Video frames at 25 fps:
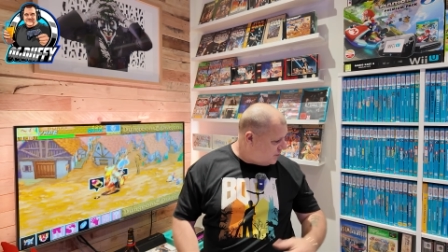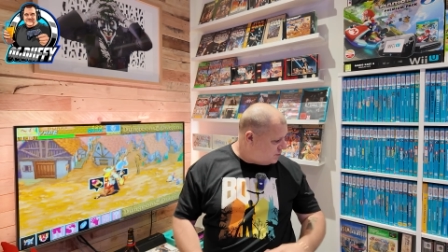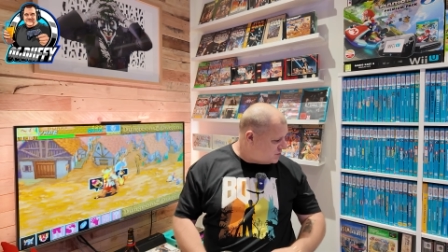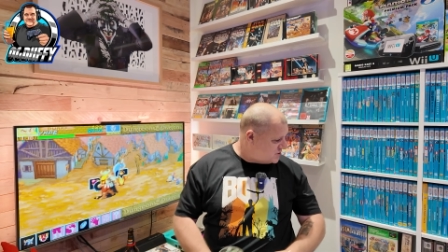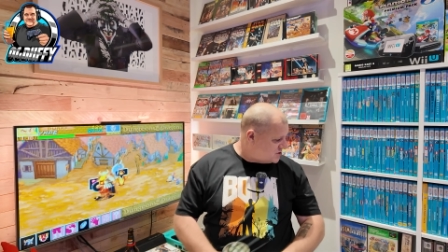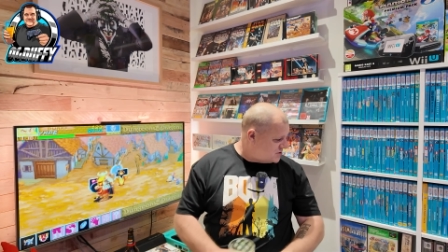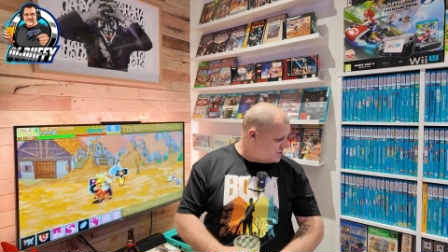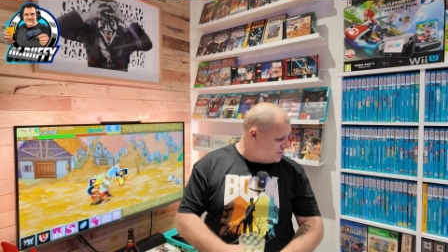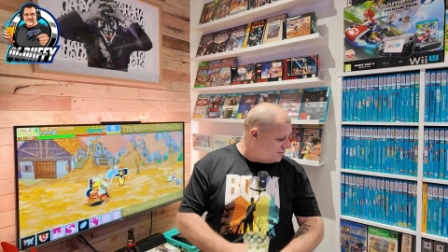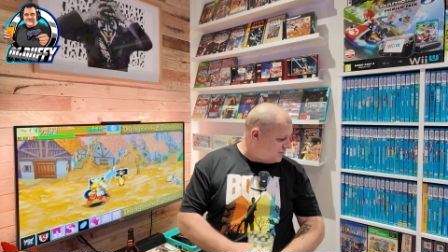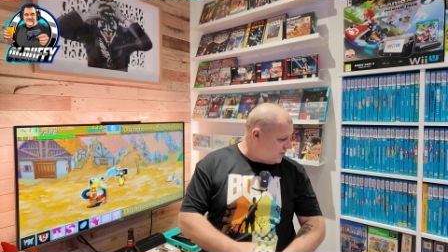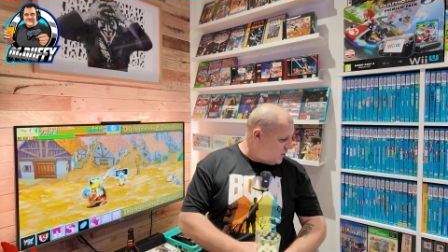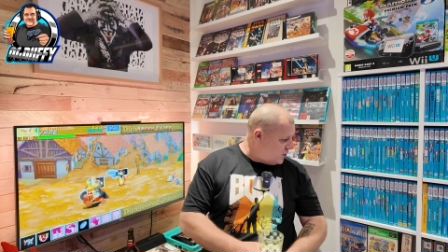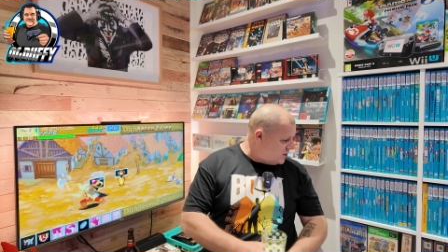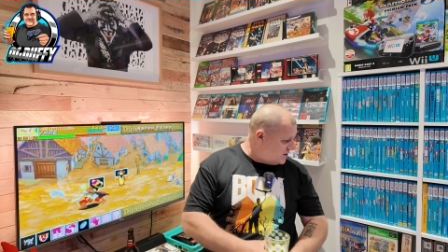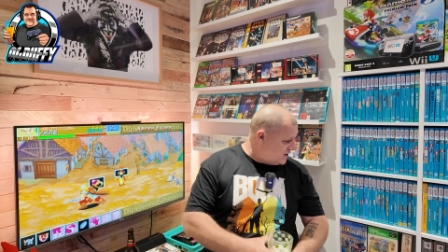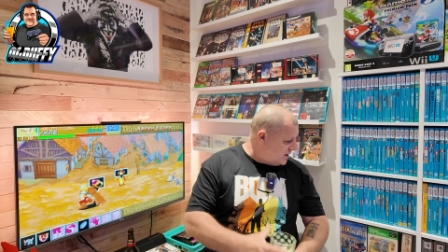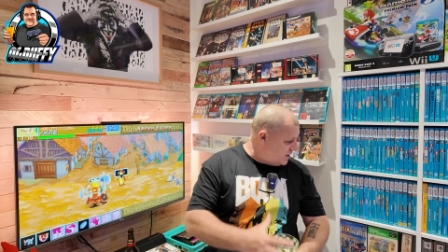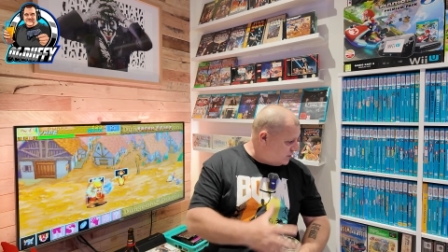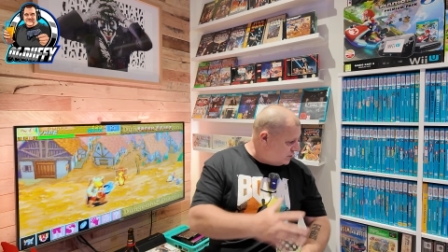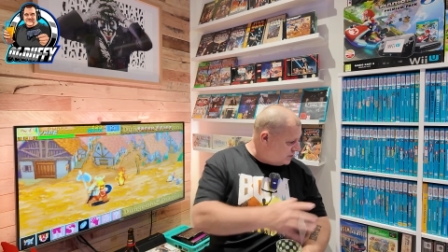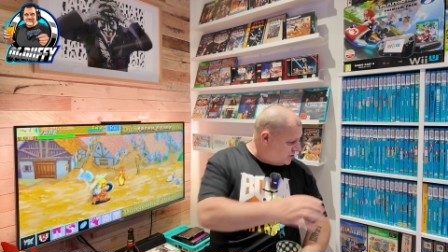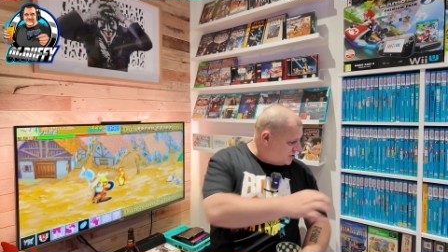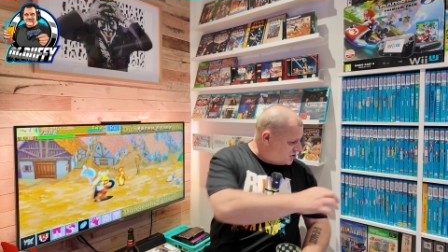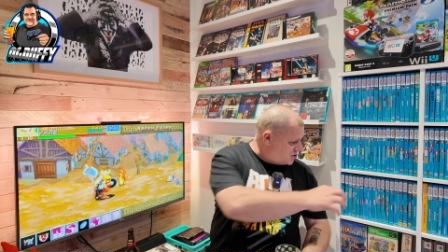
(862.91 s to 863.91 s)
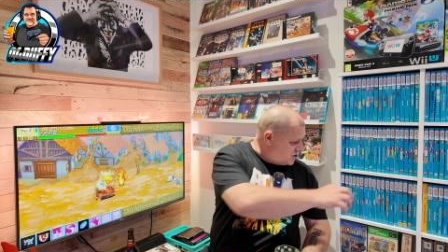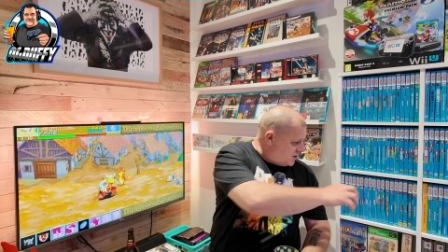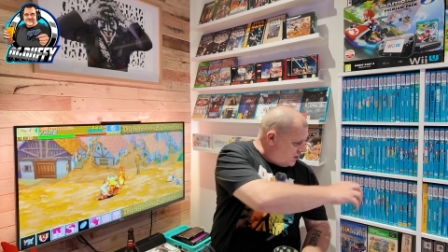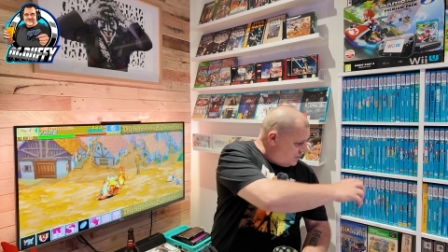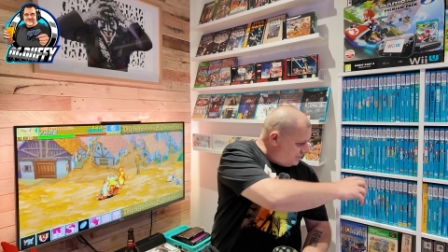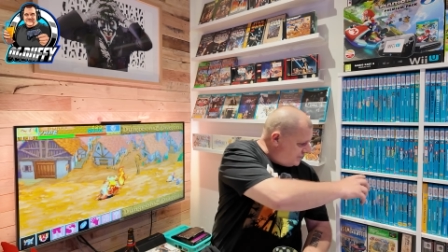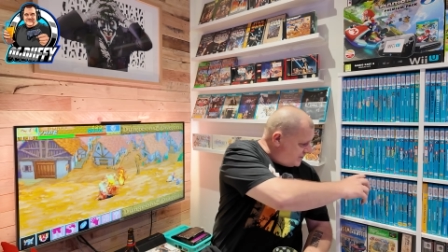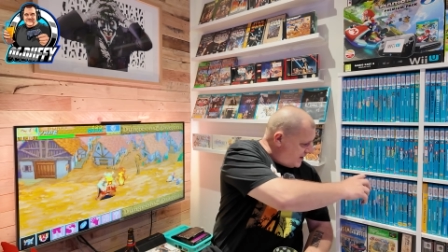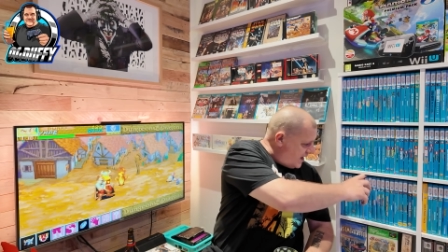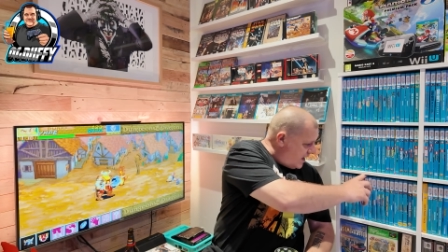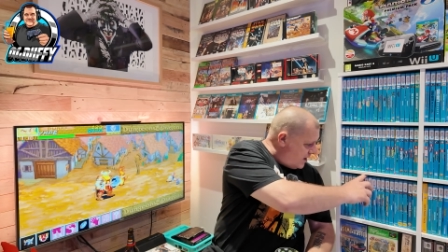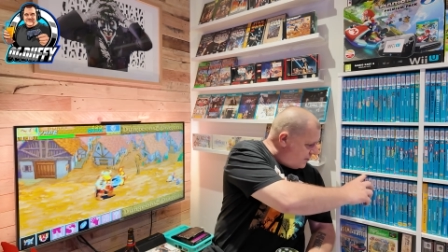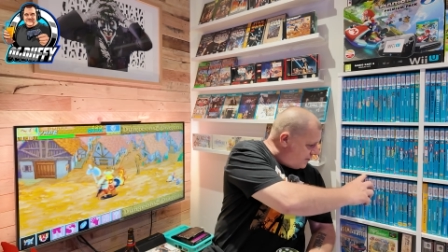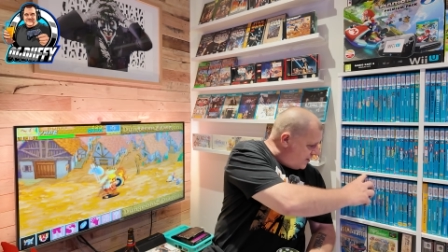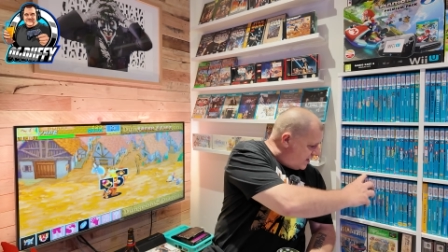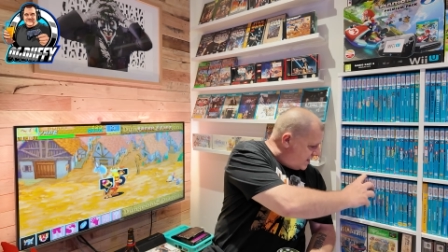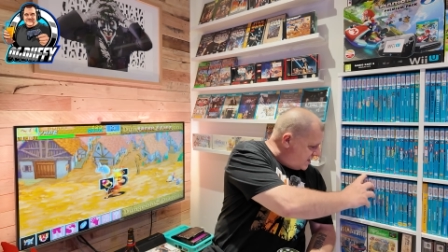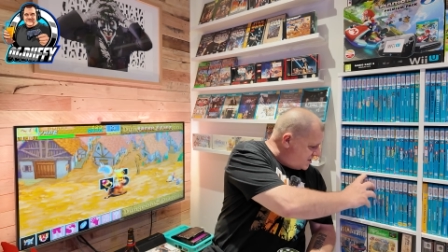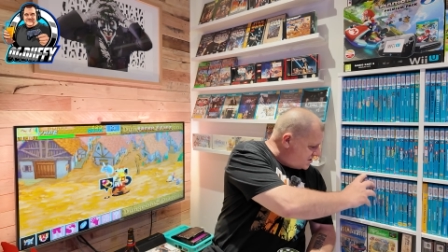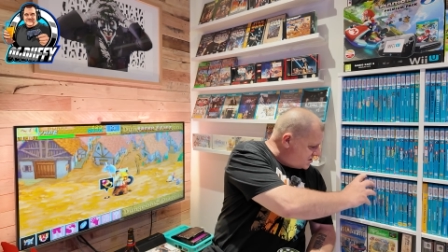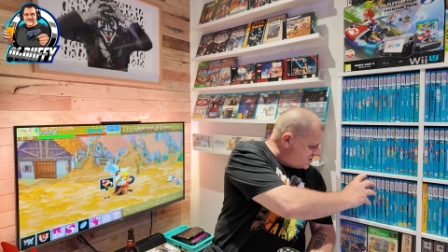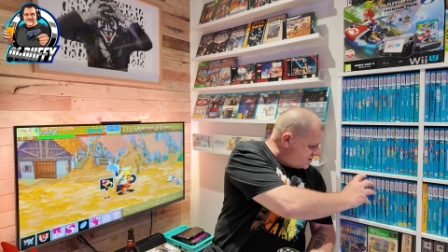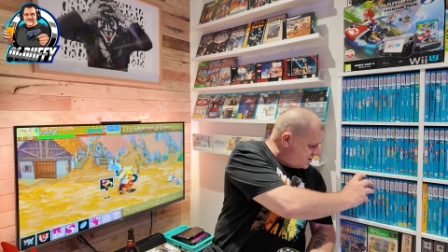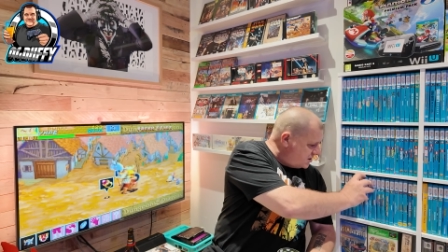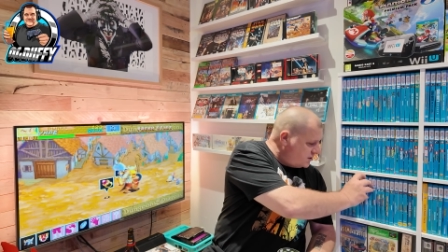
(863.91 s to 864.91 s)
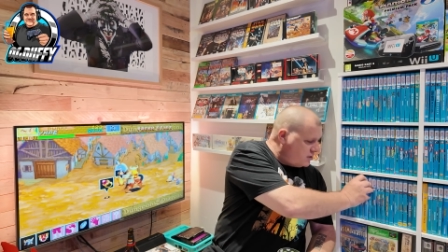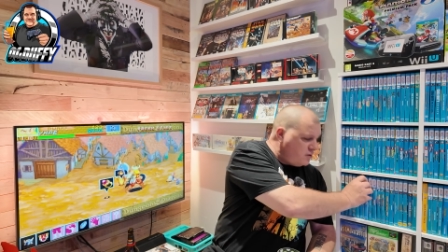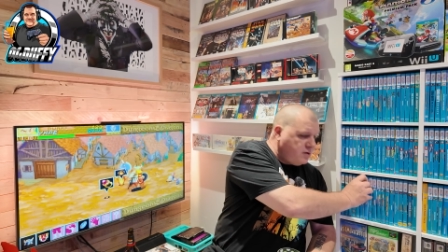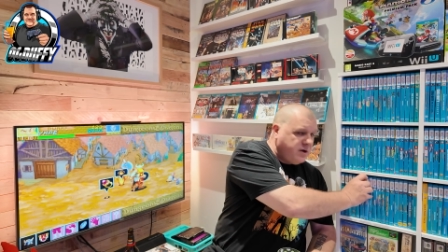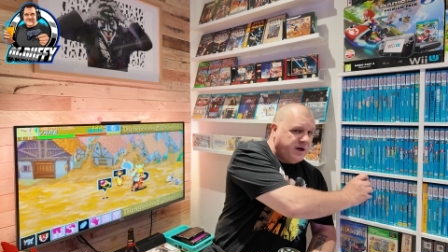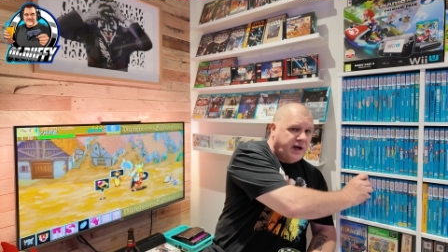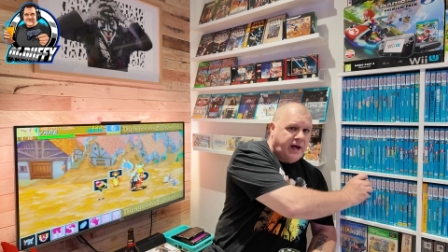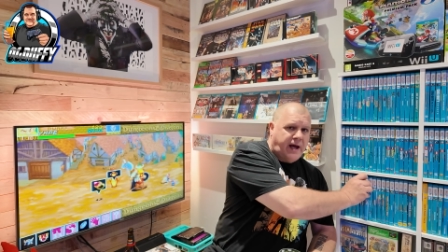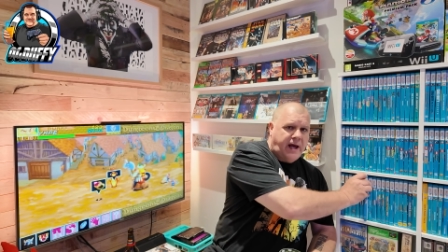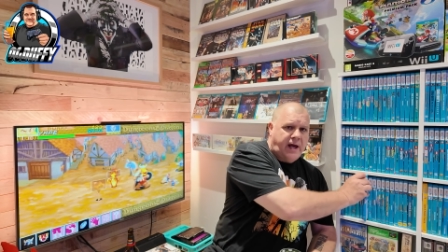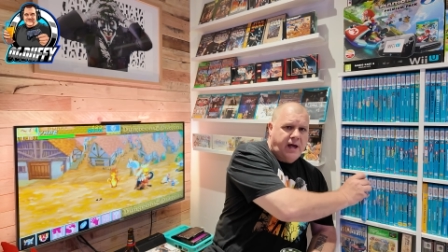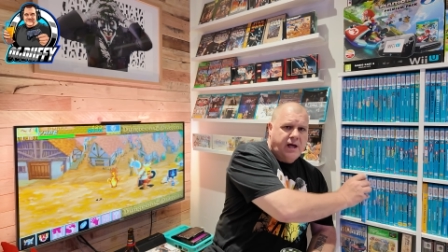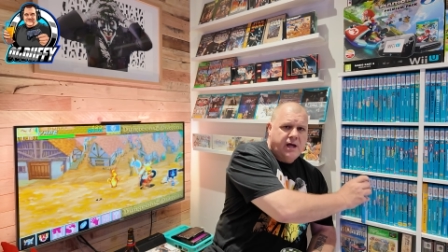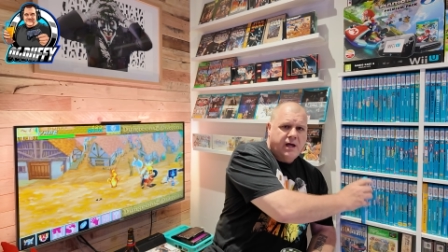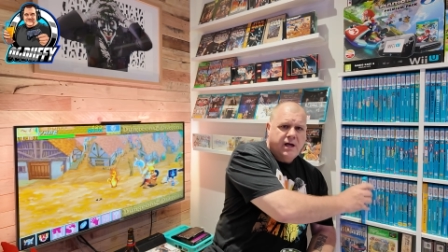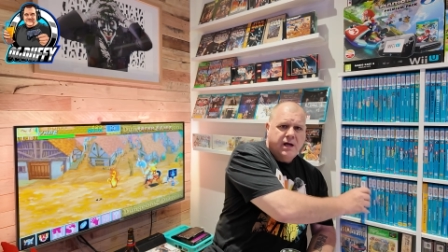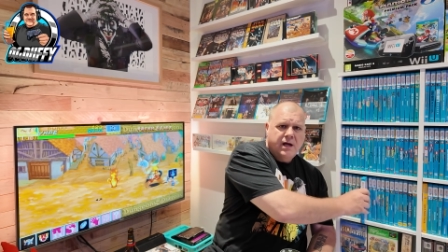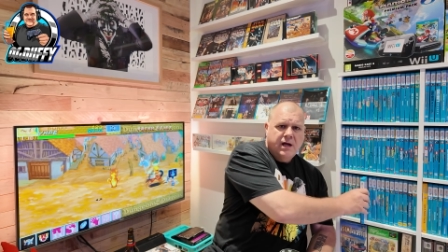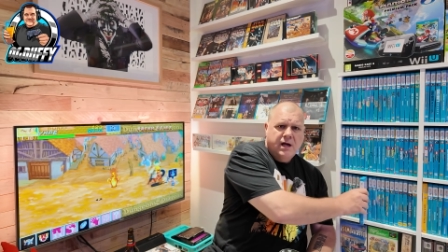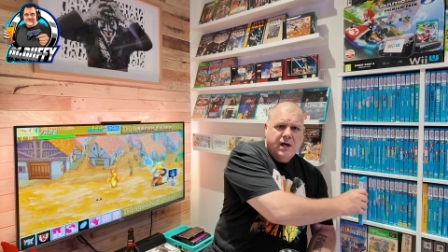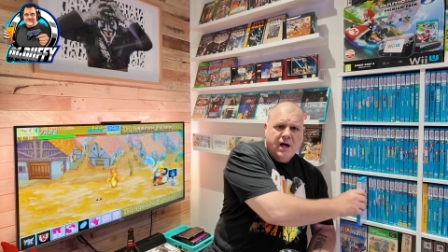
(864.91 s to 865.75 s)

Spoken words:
I'm just finding it on the shelf. There it is. Look at that.